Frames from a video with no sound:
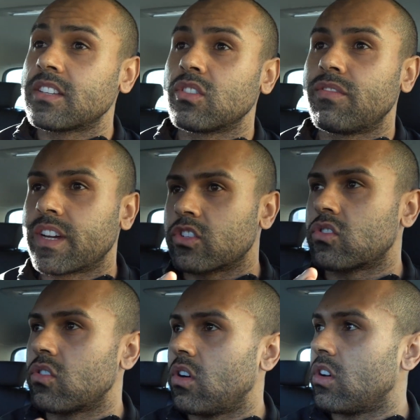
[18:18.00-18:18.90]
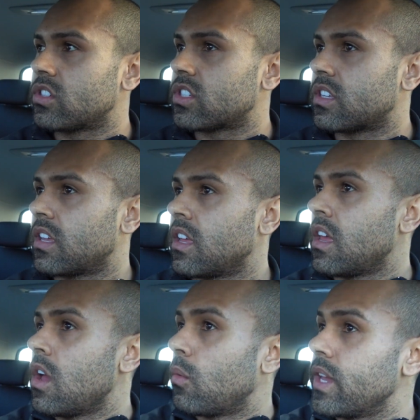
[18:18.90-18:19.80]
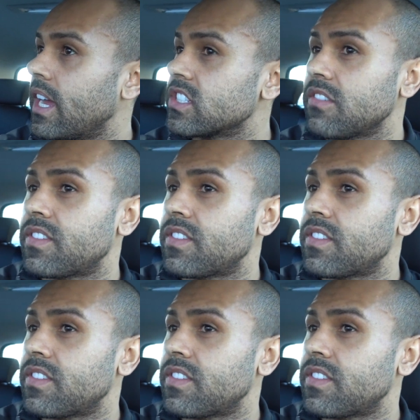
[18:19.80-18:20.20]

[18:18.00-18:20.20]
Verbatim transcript: so fingers crossed. We actually